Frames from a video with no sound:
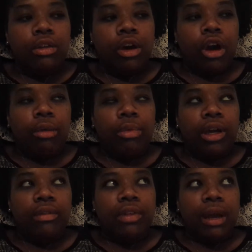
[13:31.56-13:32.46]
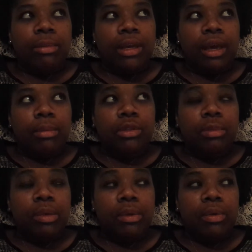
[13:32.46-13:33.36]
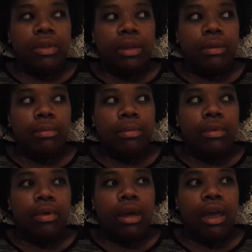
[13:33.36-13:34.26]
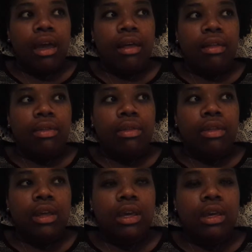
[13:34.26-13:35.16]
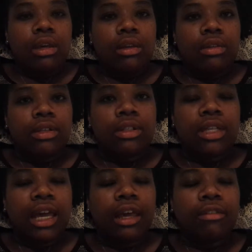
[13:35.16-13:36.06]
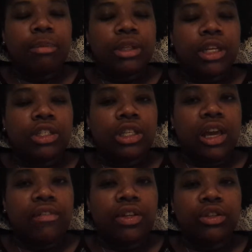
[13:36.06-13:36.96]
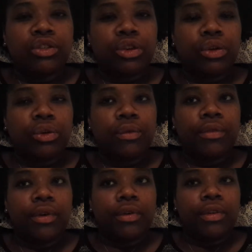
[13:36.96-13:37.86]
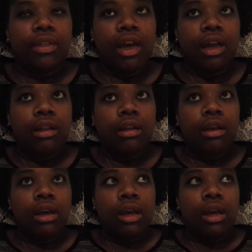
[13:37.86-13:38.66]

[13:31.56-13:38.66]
the heartbreak of not being able to be with him and the sting of potentially having to start over than